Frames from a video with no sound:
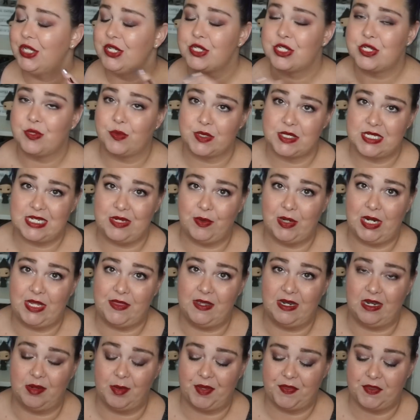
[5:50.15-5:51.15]
So we'll see what I
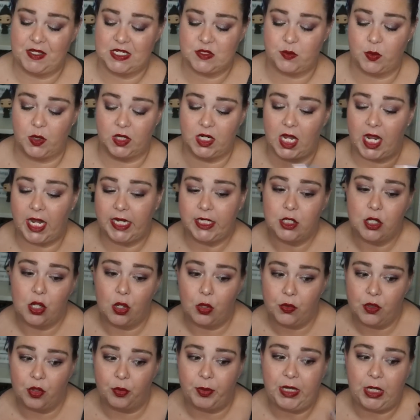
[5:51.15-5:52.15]
think about this one. I
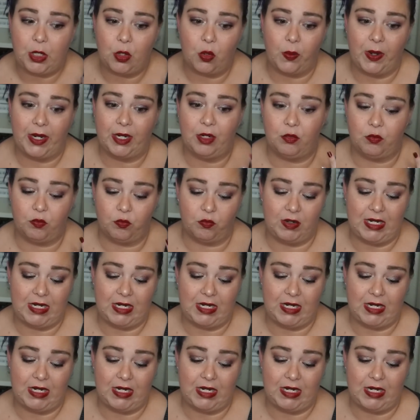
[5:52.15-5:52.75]
know there'll be quick